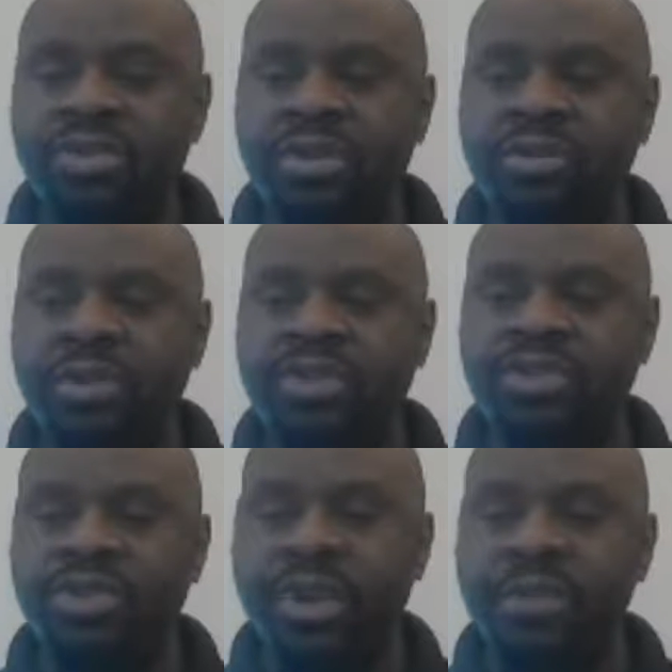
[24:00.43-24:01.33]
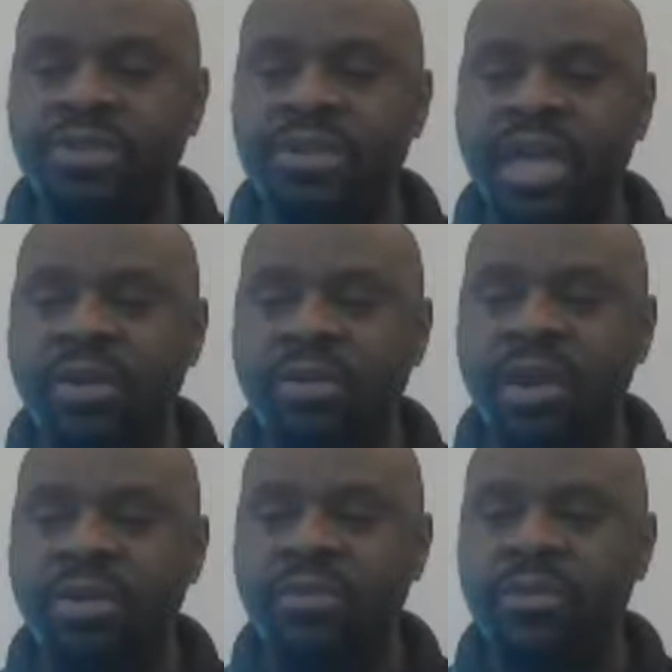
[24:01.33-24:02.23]
minister with sermons that
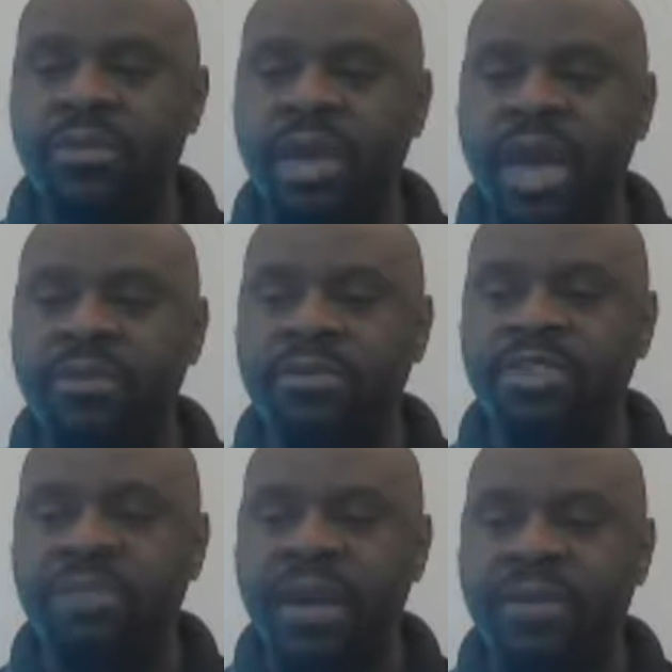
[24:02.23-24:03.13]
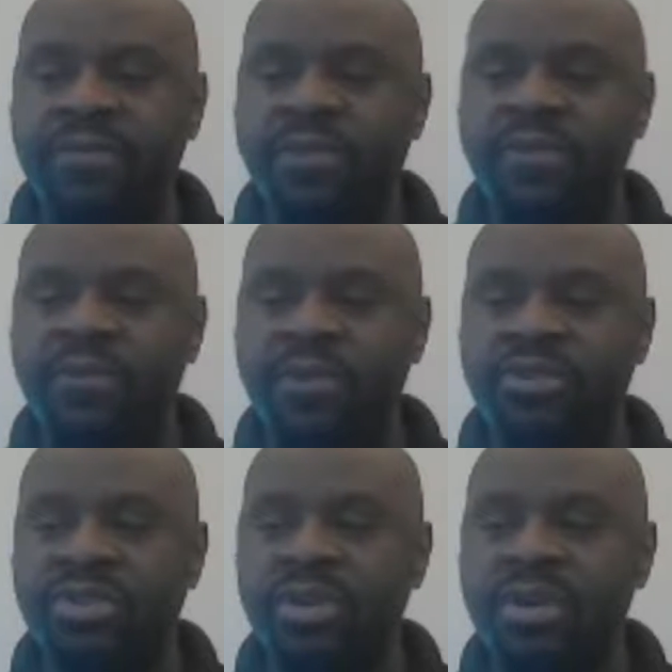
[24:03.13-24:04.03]
were a respectful
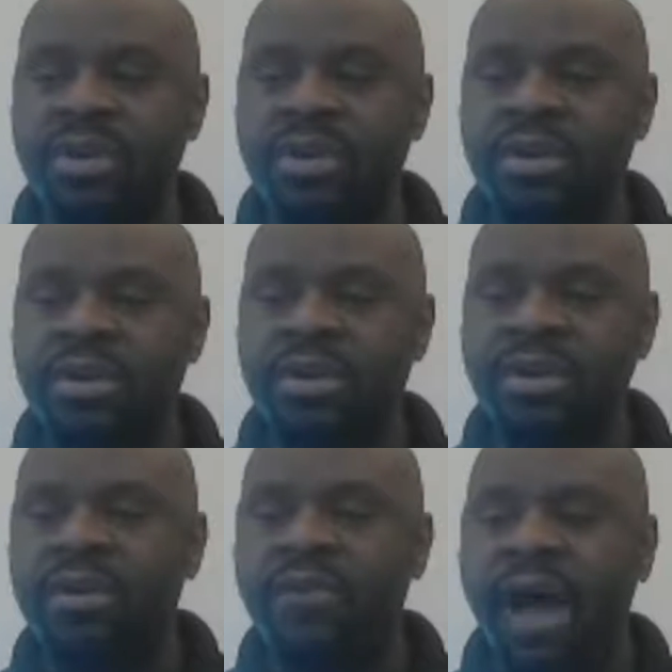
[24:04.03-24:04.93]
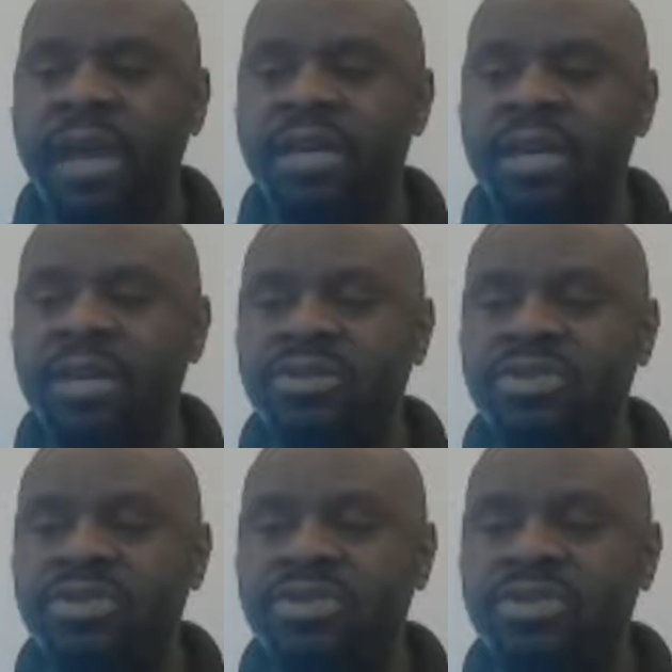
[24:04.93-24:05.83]
force for
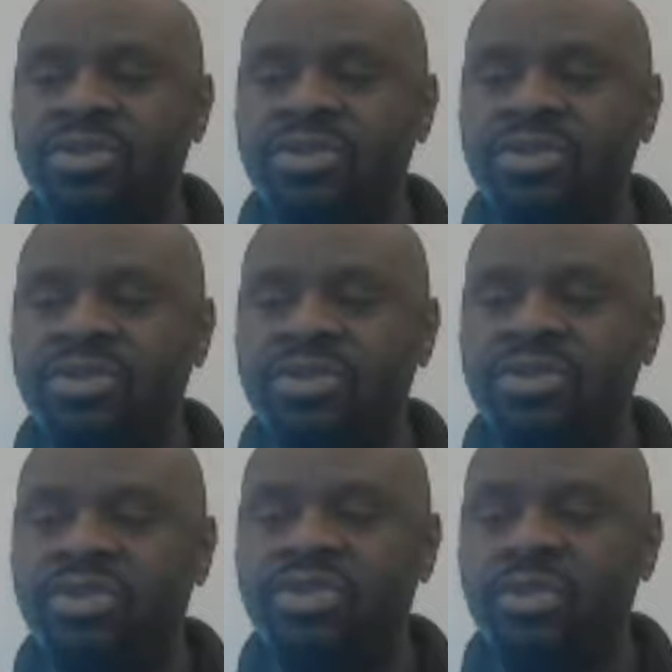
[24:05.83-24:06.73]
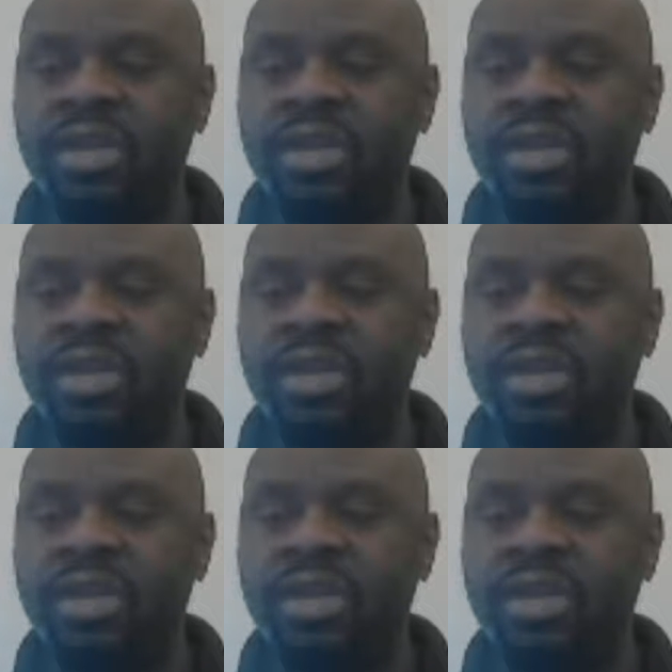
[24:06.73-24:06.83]
ideas, social.